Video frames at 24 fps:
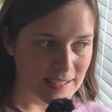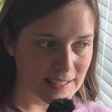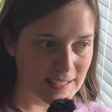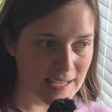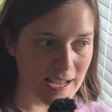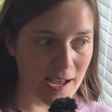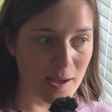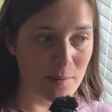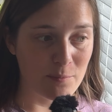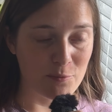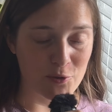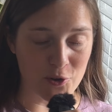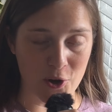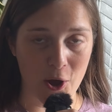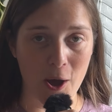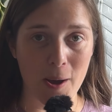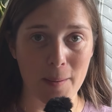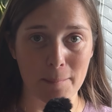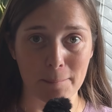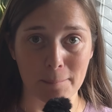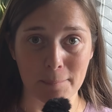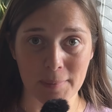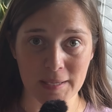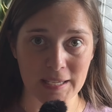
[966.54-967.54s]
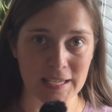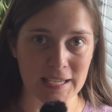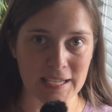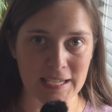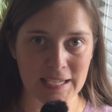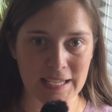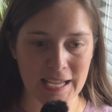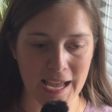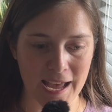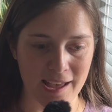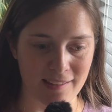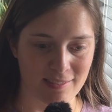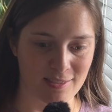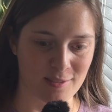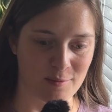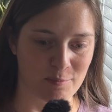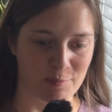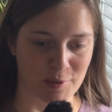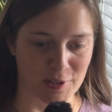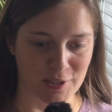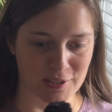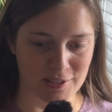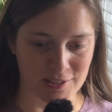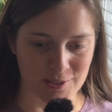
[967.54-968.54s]
kept not being at the
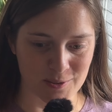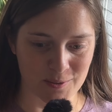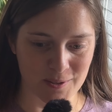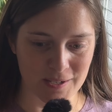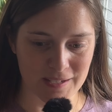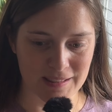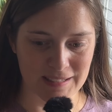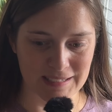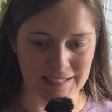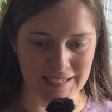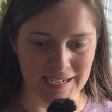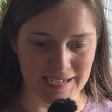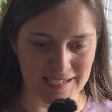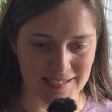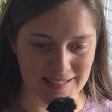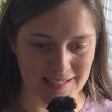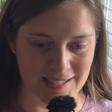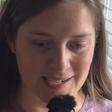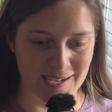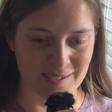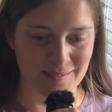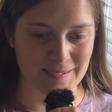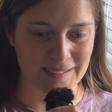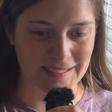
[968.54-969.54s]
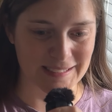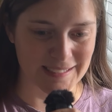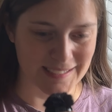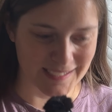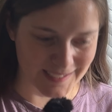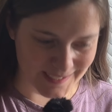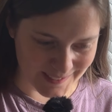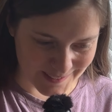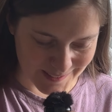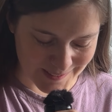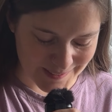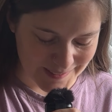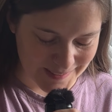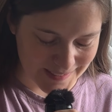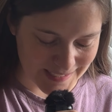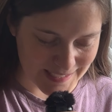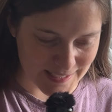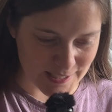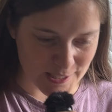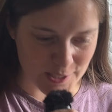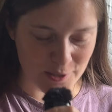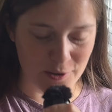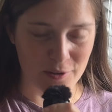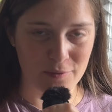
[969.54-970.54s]
bookstore the days that I would go.
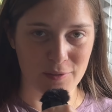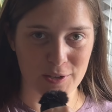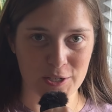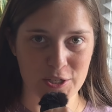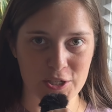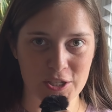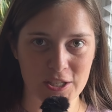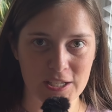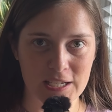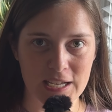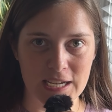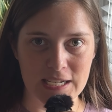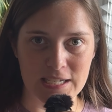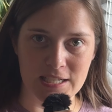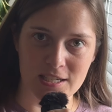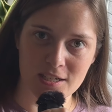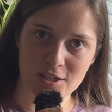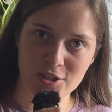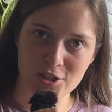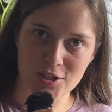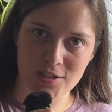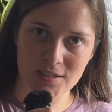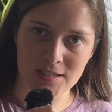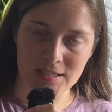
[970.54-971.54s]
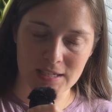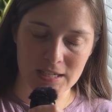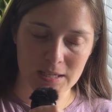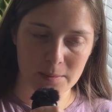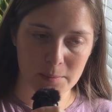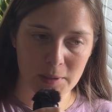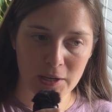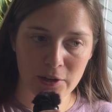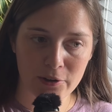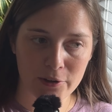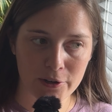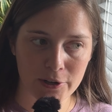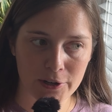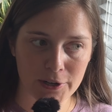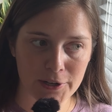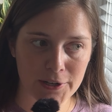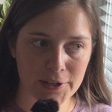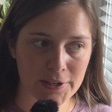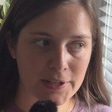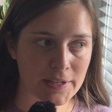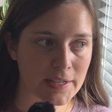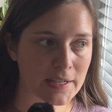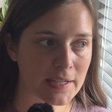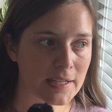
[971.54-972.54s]
And so eventually I did just email
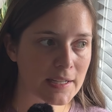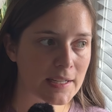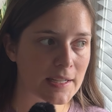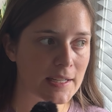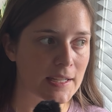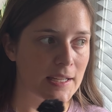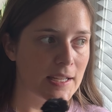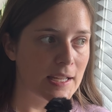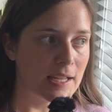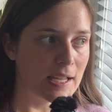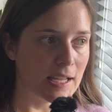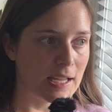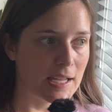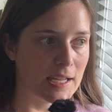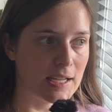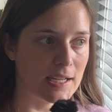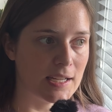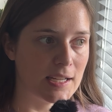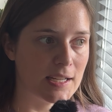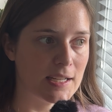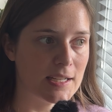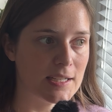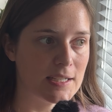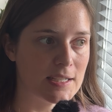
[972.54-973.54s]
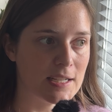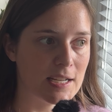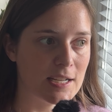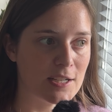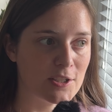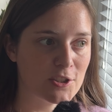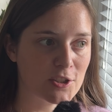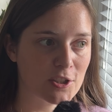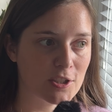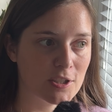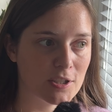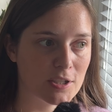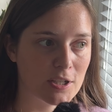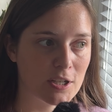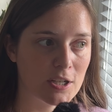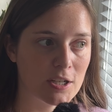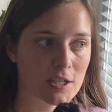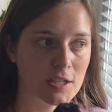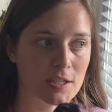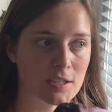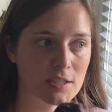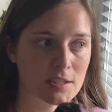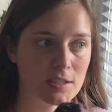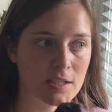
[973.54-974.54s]
her, and it took
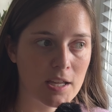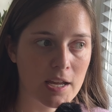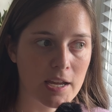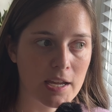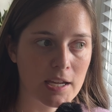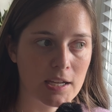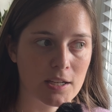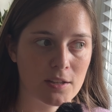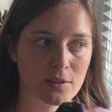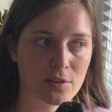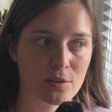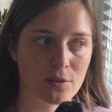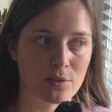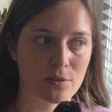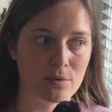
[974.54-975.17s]
her like